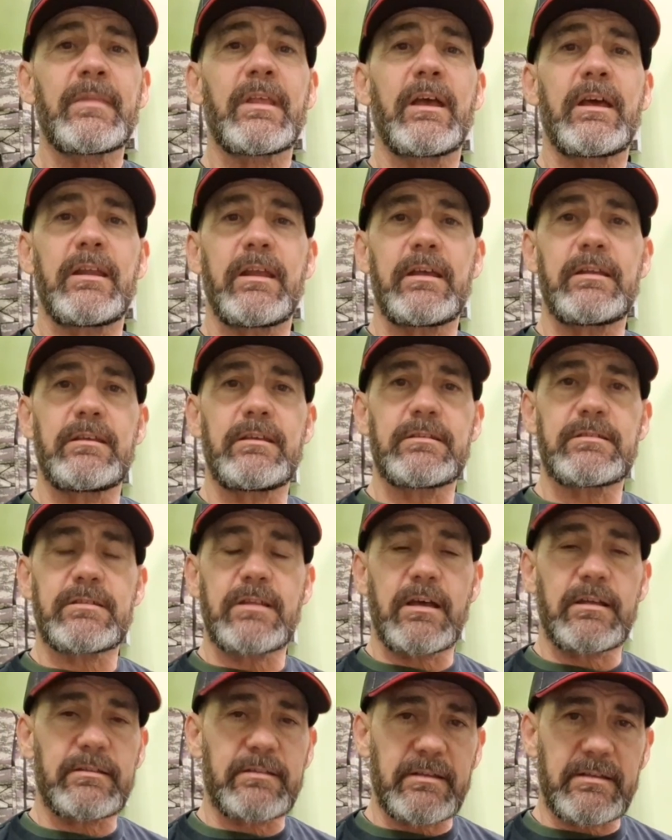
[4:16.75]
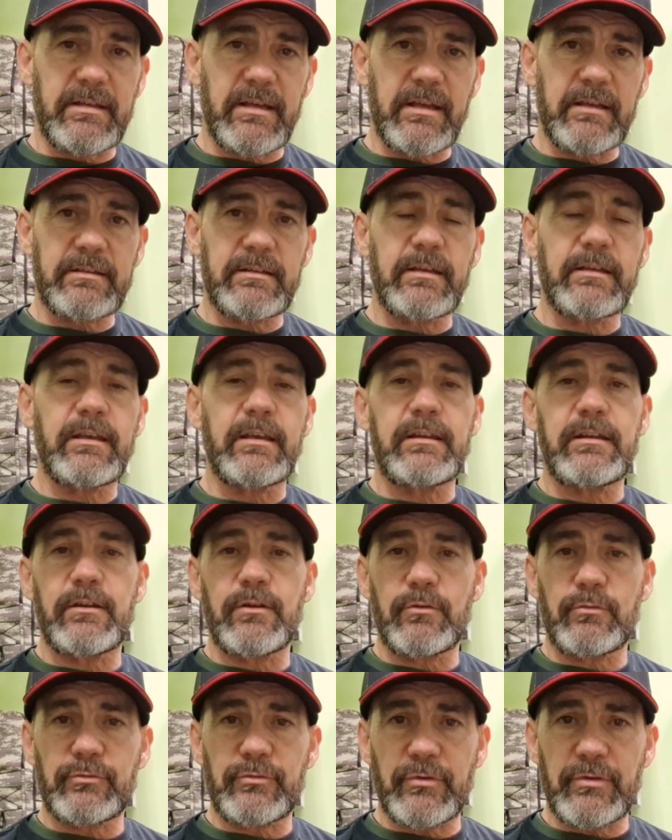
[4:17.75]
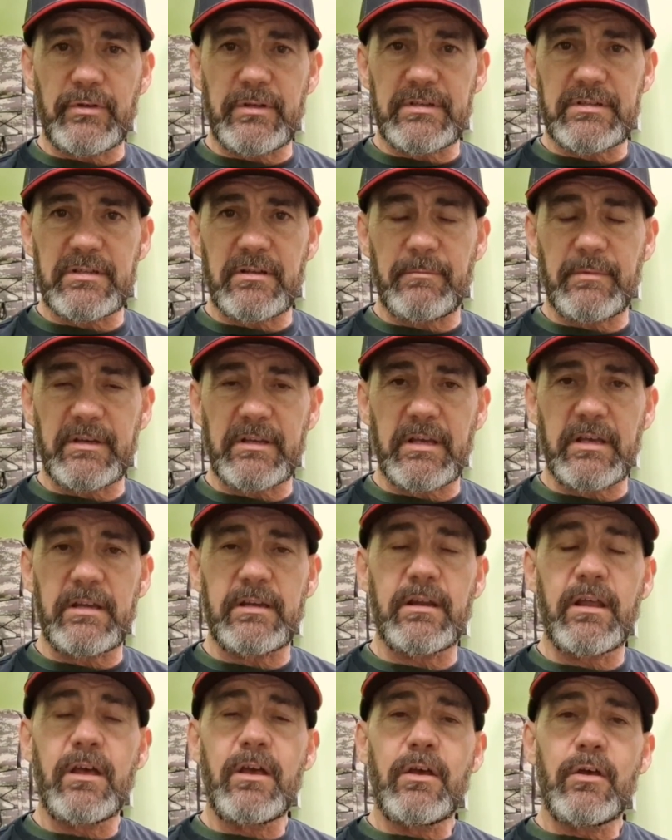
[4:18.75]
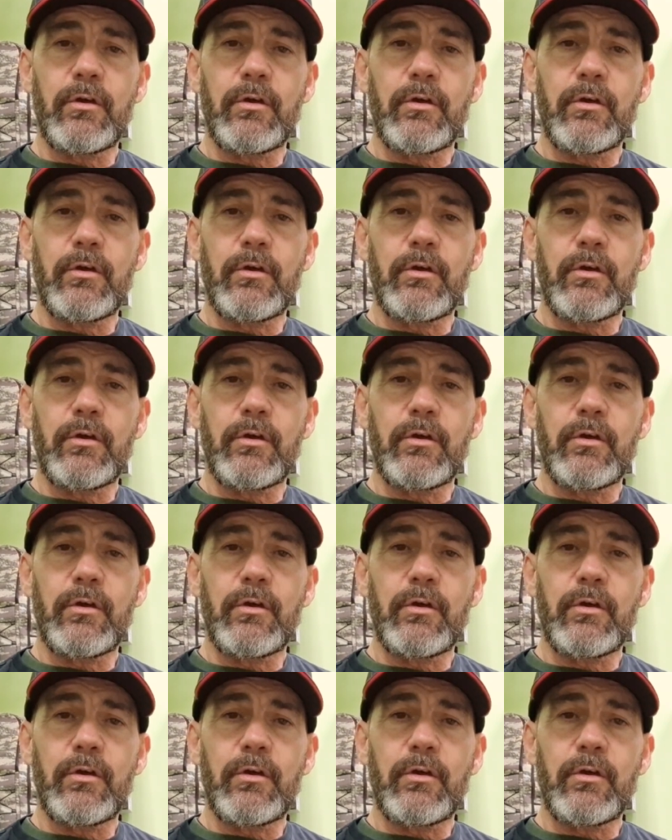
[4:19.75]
and then you start detecting again and it will do the same again.